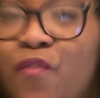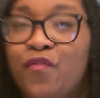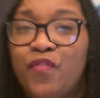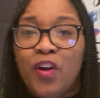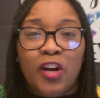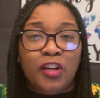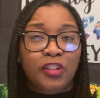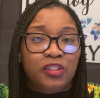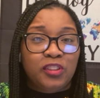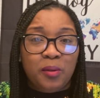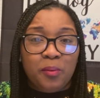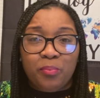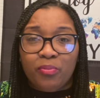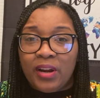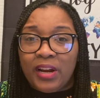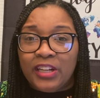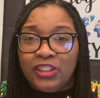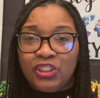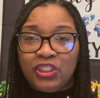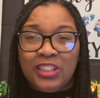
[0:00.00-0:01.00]
First
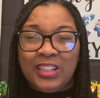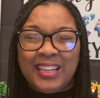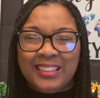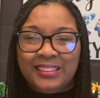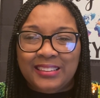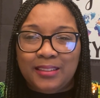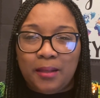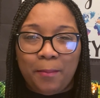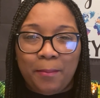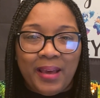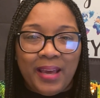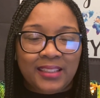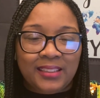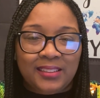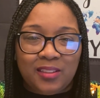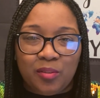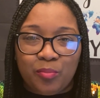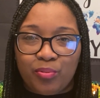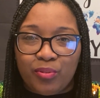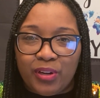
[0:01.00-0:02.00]
impression is the best
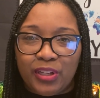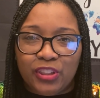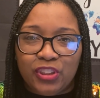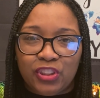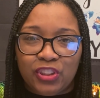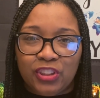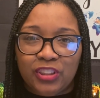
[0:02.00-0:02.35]
impression.